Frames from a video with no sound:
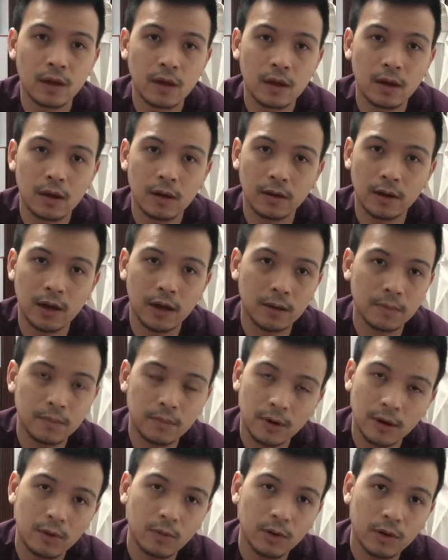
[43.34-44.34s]
Okay,
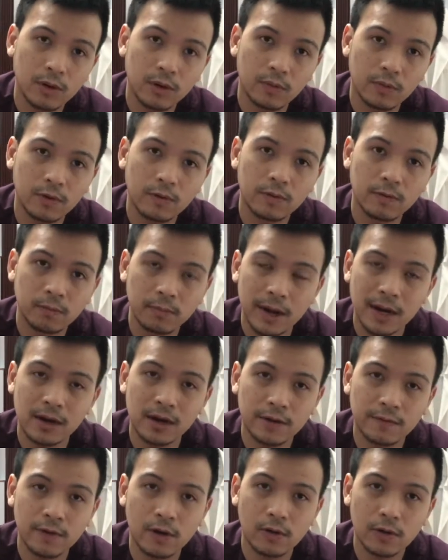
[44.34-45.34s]
but we've mainly
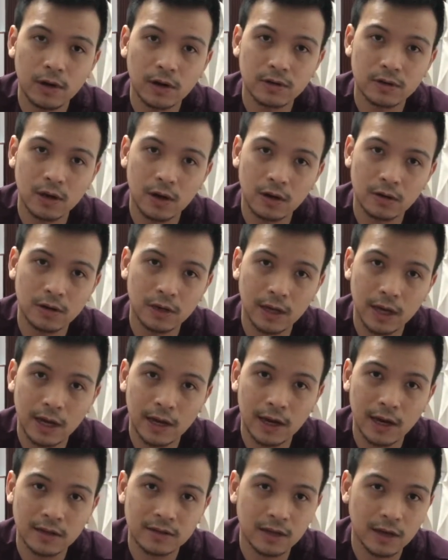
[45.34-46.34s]
focused on the
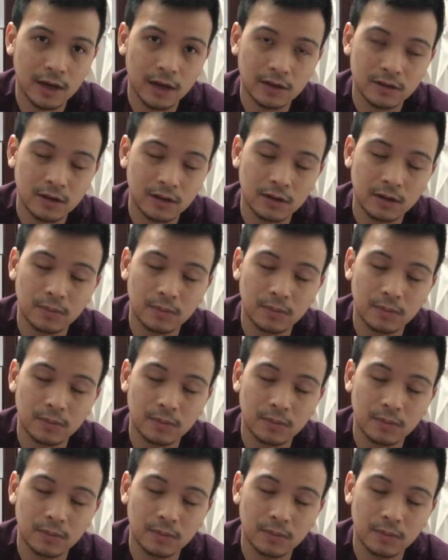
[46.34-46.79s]
ASIS and the